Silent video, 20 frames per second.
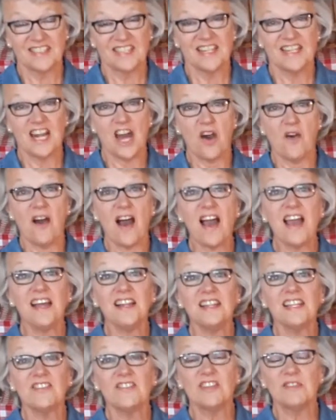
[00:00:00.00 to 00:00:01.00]
Now I
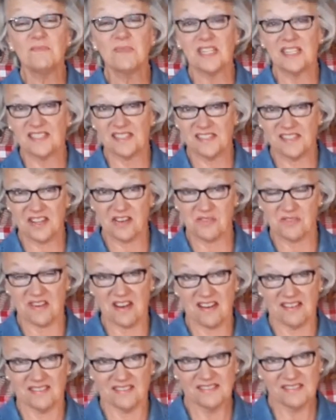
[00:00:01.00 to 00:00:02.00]
live in Minnesota,
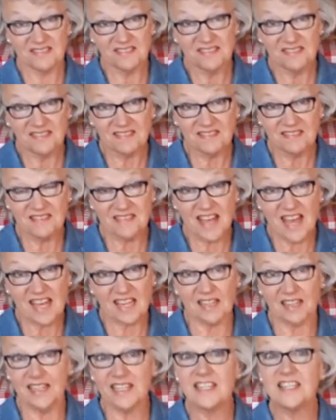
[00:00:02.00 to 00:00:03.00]

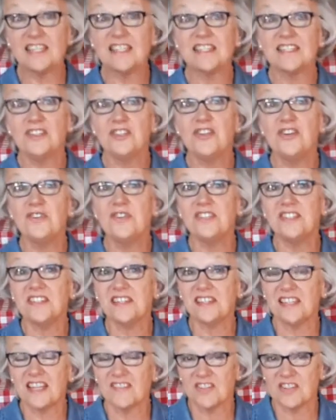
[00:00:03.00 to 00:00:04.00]
and Liz used
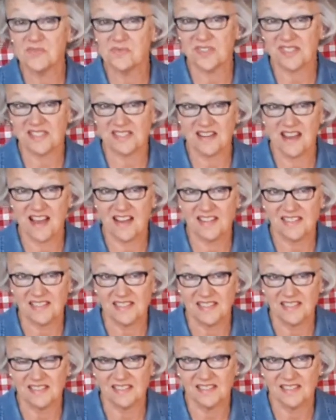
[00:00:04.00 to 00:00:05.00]
to live in
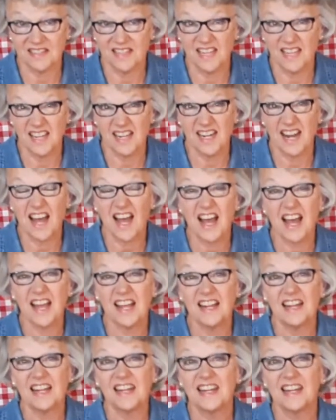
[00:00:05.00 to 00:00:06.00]
Wisconsin, and
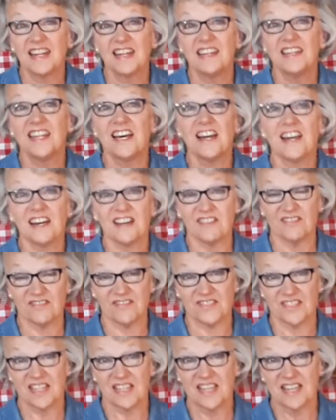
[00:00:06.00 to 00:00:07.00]
I loved
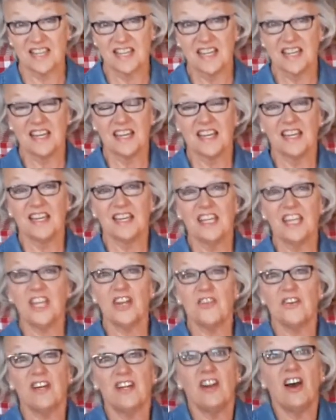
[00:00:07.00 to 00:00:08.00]

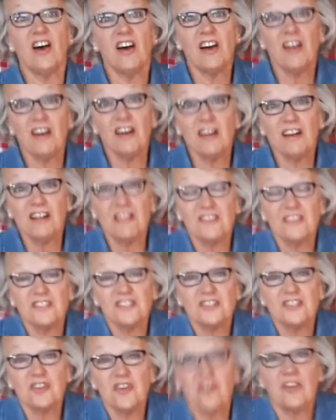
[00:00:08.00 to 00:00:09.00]
hearing all the
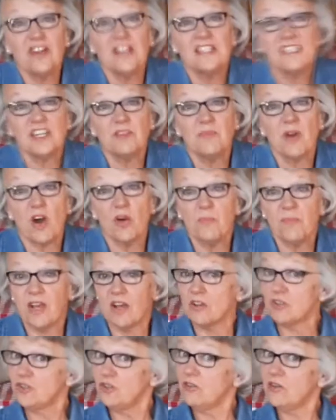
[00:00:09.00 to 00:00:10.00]
stories about
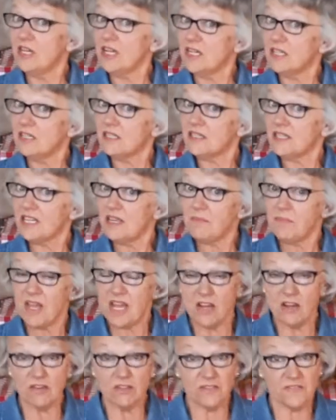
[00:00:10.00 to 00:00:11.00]
bears. You didn't see
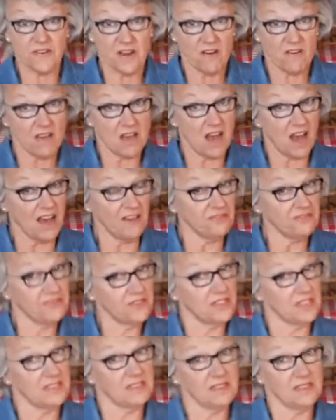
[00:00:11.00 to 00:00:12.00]
bears very
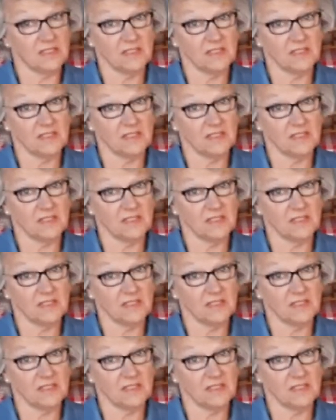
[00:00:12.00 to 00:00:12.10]
often.